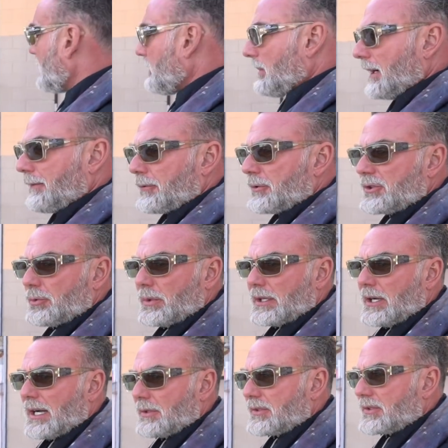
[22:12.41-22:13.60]
my first
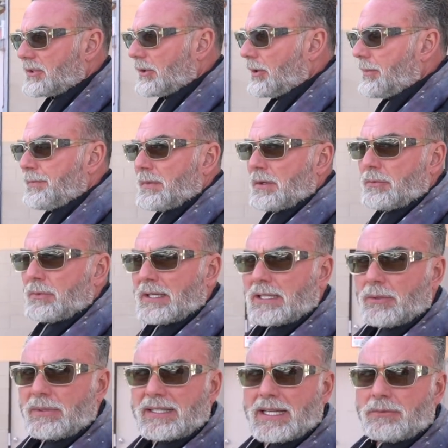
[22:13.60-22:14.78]
warehouse. So right now
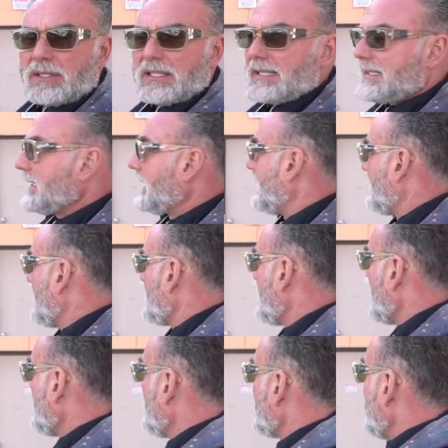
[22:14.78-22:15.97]
we can't really see in it, but you
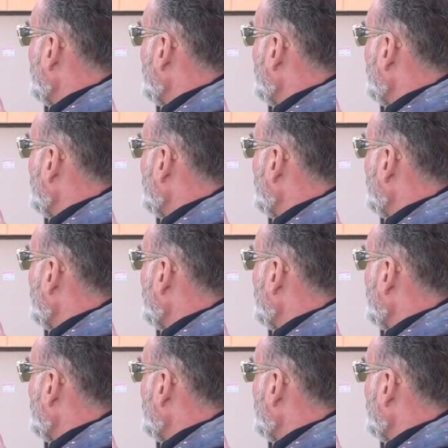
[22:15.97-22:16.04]
can just